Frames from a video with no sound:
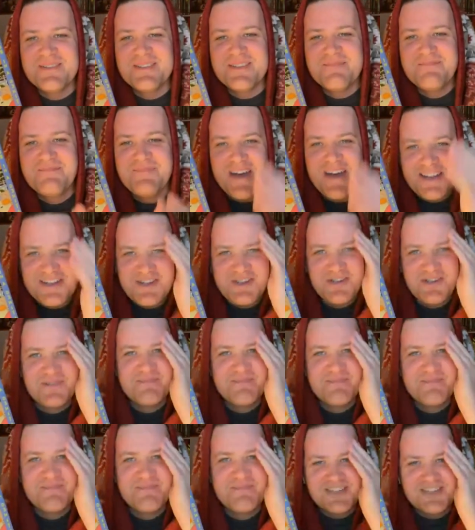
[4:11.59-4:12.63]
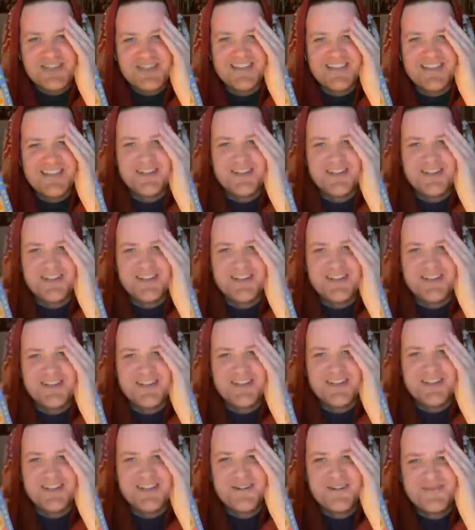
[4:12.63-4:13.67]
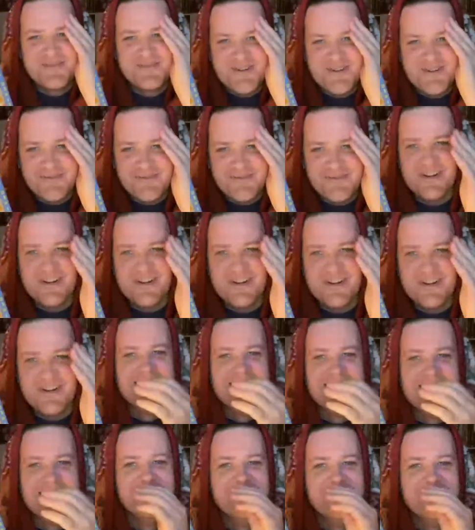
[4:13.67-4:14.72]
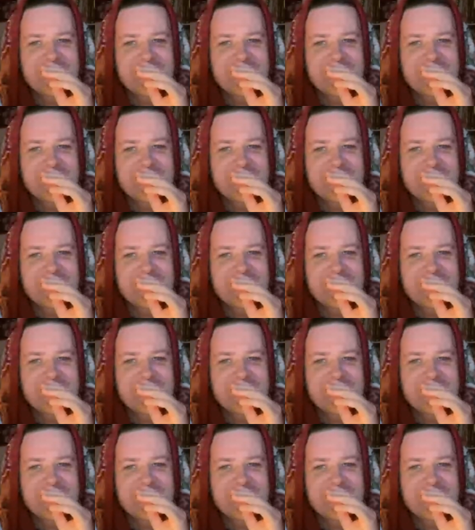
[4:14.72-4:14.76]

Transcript: The budget of Manga Chat's going through the fucking roof right now.